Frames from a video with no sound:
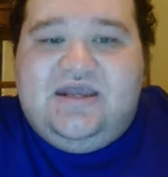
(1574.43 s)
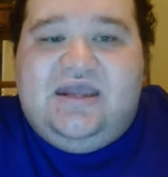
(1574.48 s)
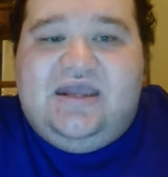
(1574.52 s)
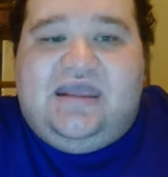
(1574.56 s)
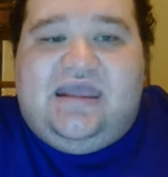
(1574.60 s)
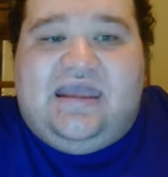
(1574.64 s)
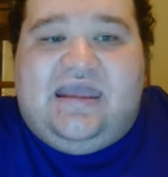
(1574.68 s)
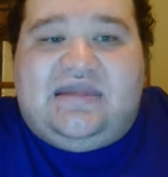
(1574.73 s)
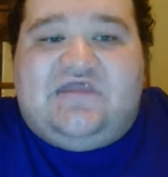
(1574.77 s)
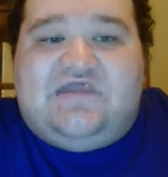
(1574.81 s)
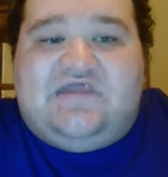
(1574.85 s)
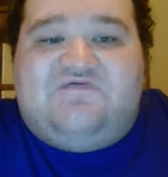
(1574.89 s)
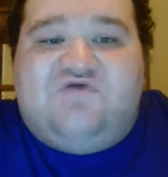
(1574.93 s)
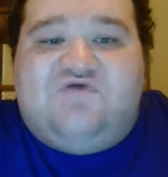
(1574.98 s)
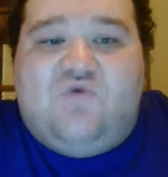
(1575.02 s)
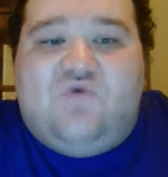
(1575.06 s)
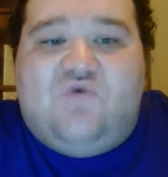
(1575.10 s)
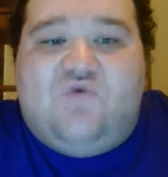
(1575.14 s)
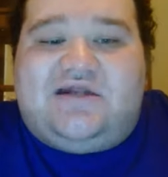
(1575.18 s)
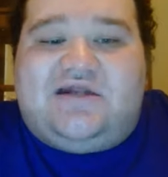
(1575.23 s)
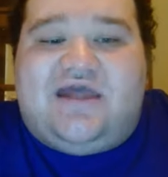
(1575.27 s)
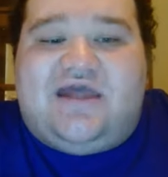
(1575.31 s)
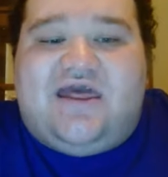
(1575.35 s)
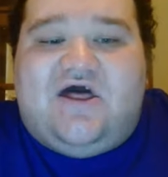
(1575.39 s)
And if you
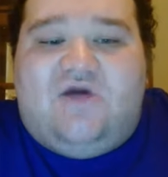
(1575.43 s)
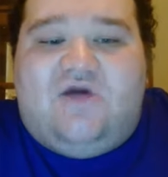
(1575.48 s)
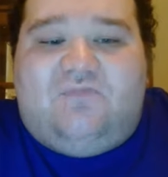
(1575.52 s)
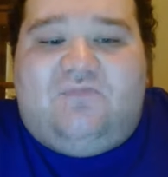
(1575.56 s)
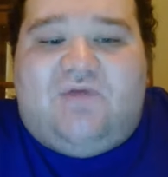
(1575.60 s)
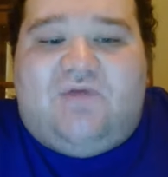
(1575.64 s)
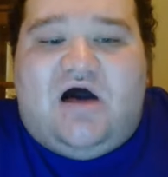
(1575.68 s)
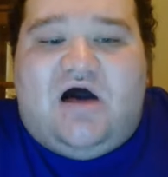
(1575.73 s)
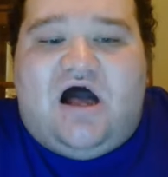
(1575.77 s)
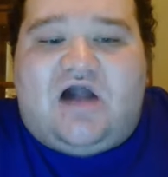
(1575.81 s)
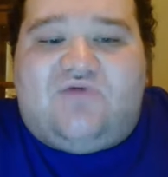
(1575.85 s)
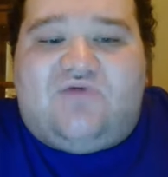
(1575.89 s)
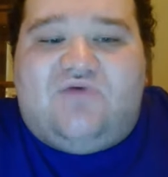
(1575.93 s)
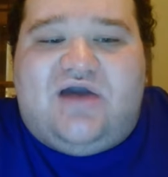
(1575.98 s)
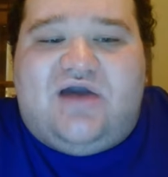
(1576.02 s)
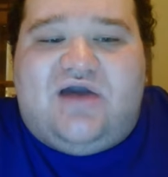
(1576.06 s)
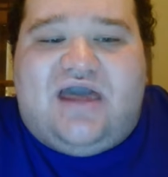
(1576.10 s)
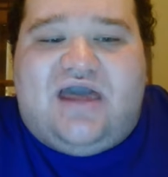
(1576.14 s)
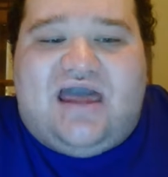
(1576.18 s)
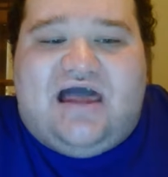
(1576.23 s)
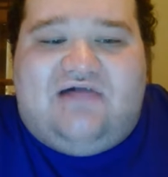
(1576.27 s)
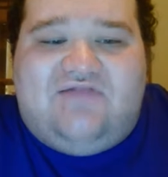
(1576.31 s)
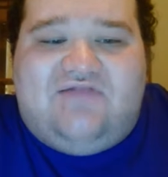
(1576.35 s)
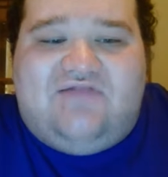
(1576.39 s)
want to help Aqua
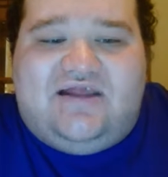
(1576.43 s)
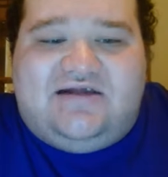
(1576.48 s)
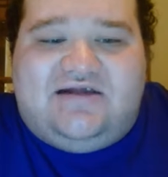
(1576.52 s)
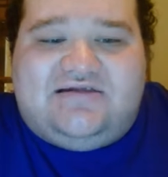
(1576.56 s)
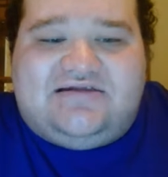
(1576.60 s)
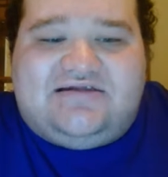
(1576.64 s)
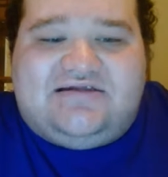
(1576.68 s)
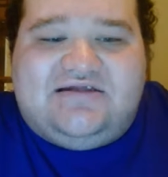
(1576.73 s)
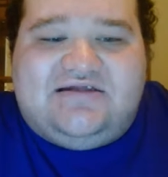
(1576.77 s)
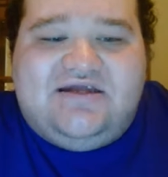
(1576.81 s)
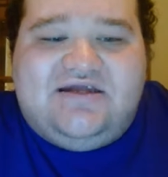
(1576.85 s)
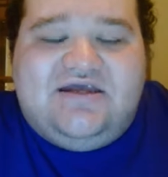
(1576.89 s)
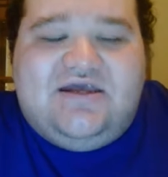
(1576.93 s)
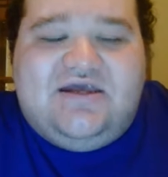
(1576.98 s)
Alex,